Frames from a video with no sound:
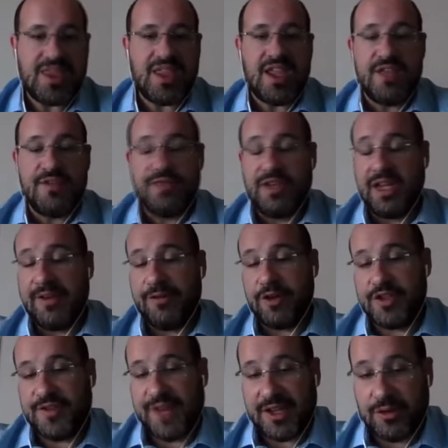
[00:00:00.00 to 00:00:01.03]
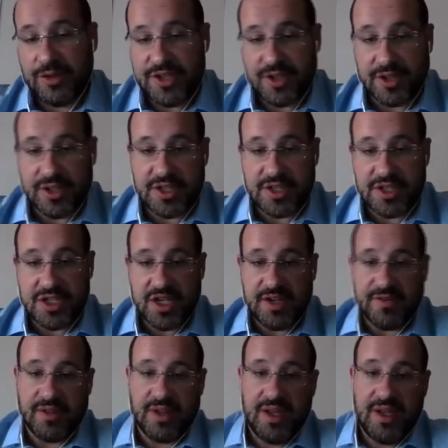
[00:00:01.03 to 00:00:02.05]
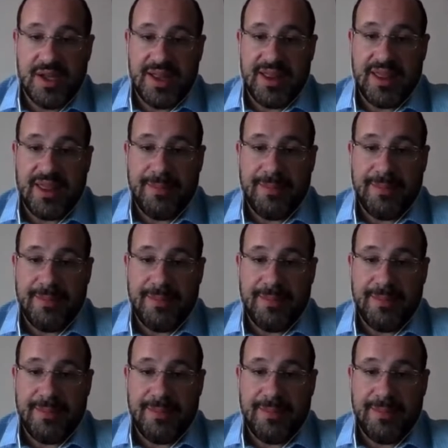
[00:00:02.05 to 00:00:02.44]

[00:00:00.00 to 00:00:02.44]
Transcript: If the leverage factor is not achieved, the